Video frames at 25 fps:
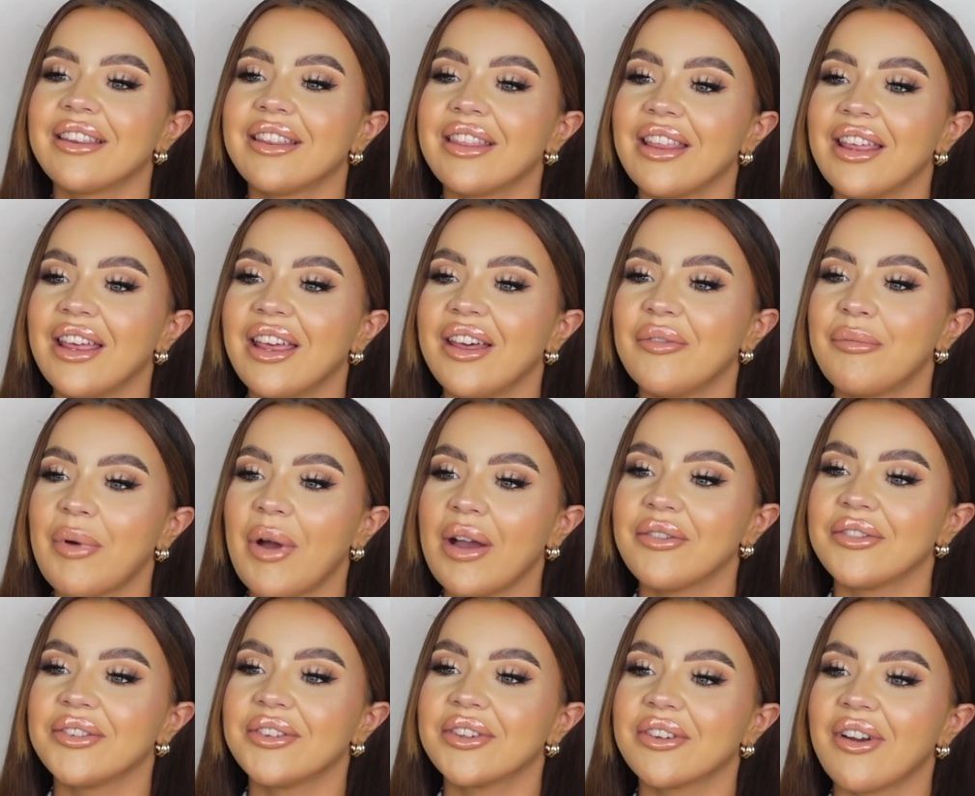the
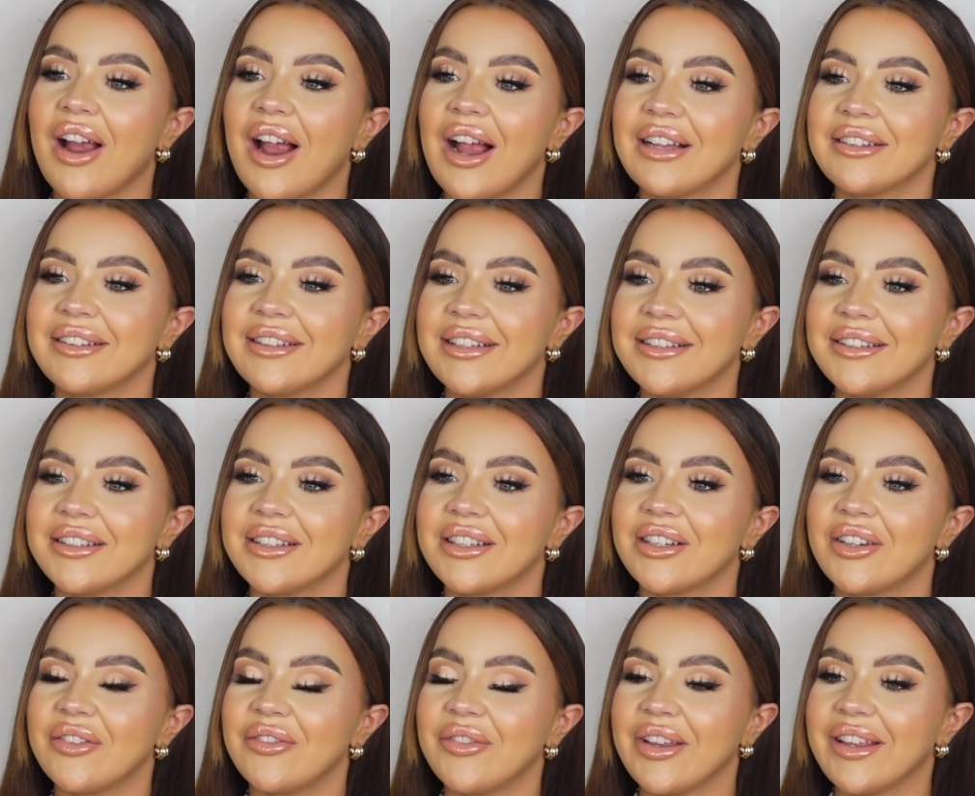pampas grass isn't
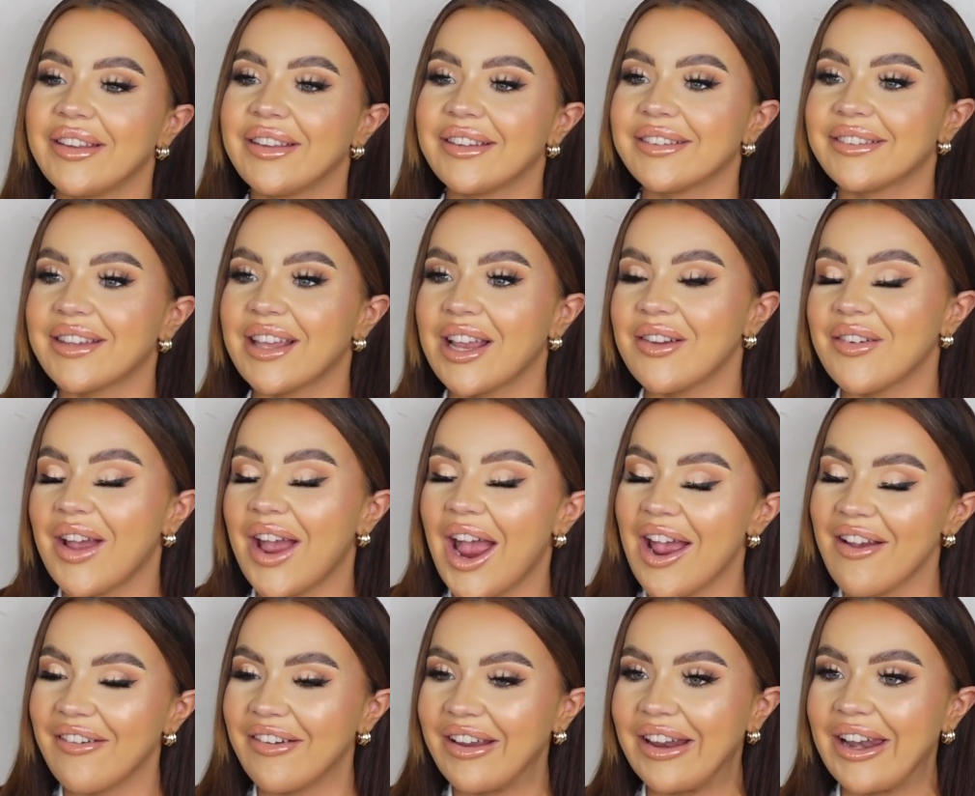going to be in the same
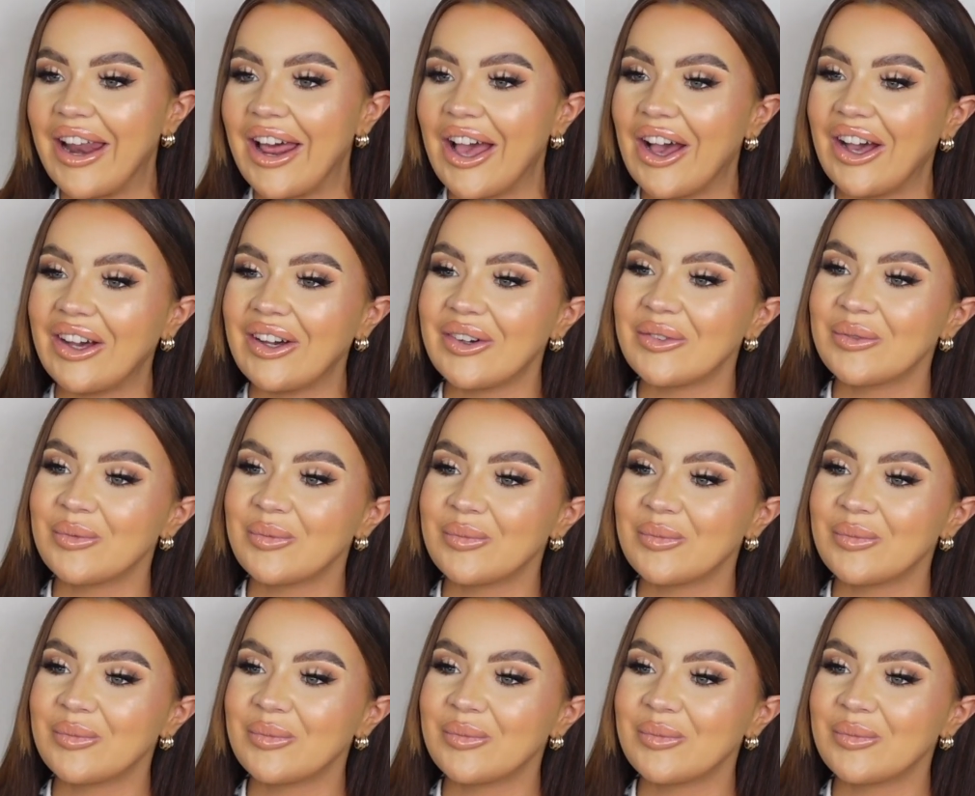area now.